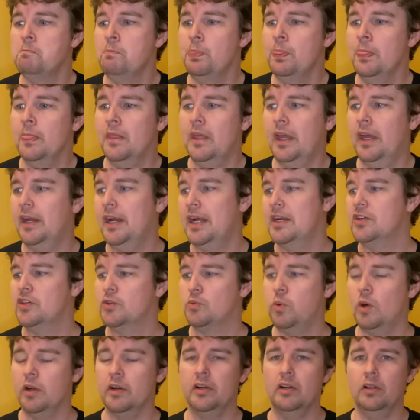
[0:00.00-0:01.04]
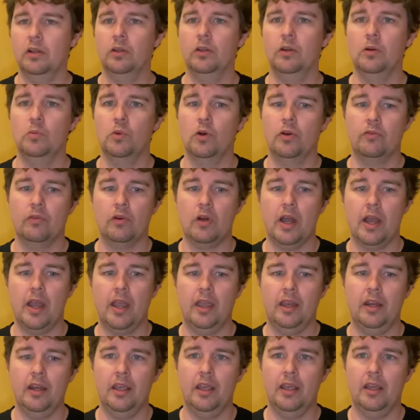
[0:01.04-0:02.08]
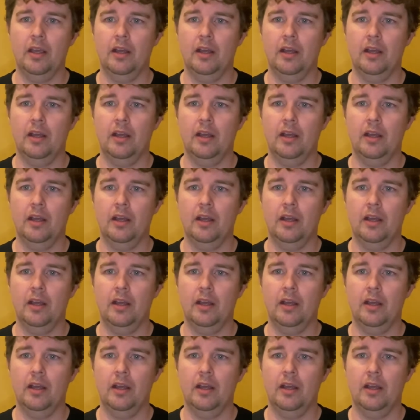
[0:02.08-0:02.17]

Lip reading: And I just wanted a little more variety.